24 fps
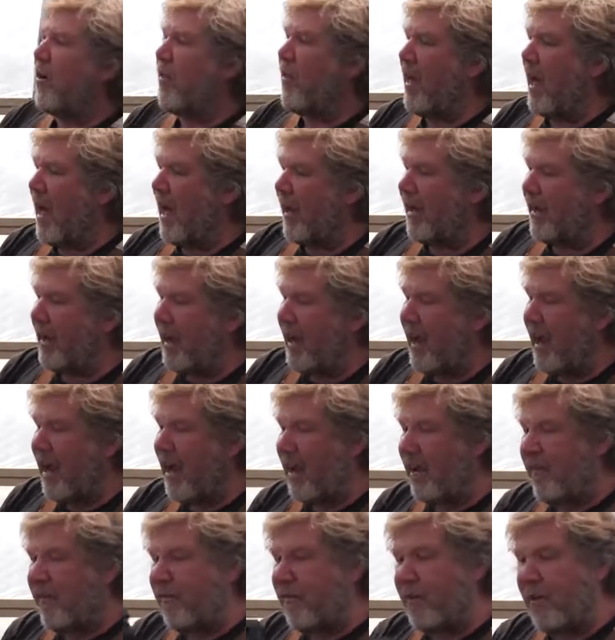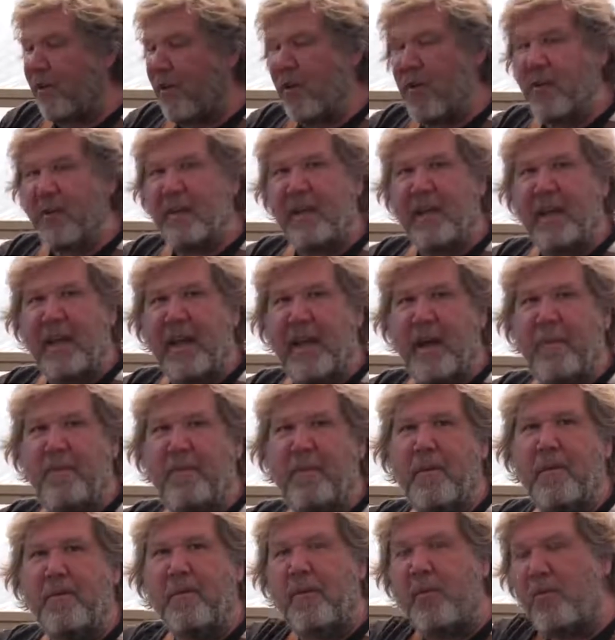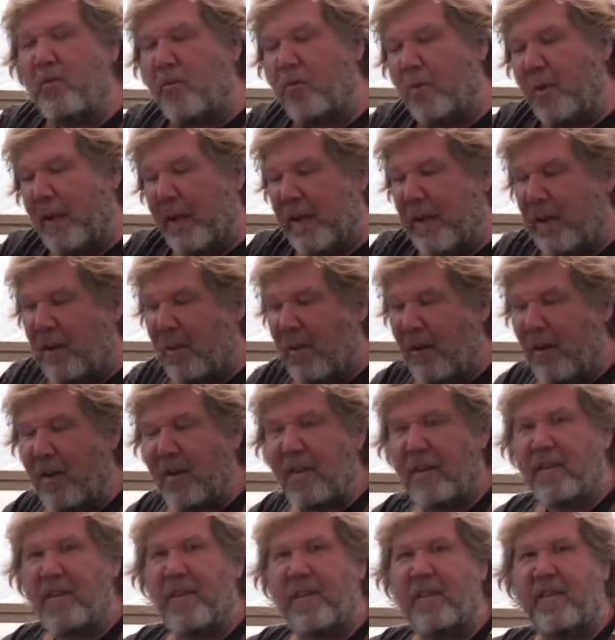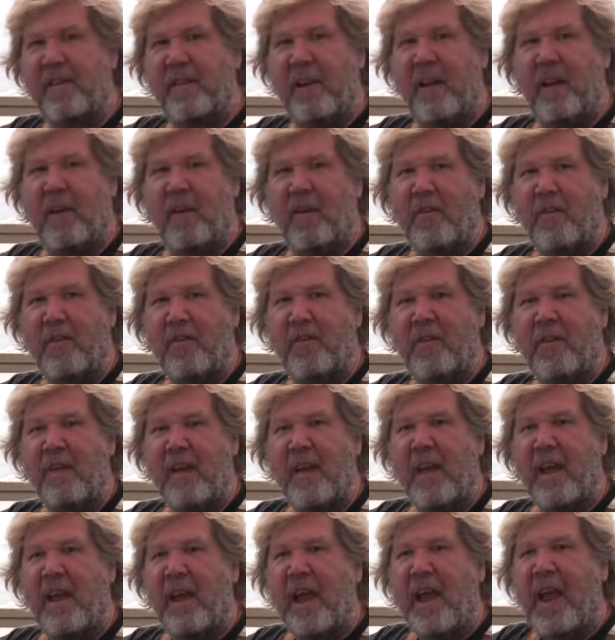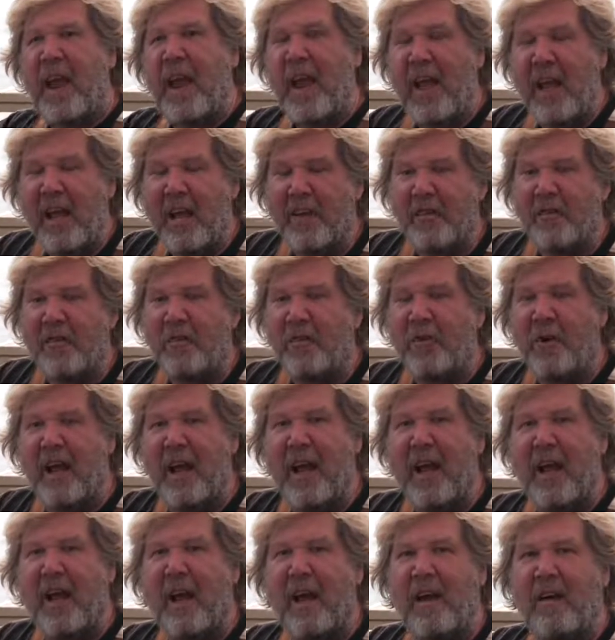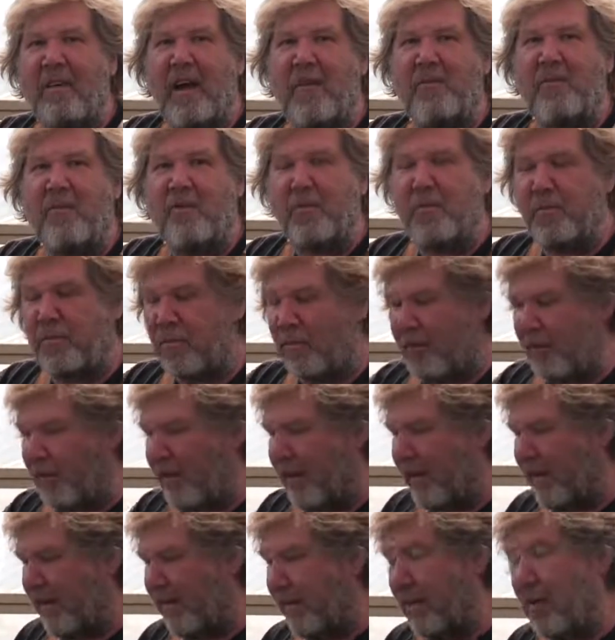that airflow can happen between all of the cells, and you have root pruning.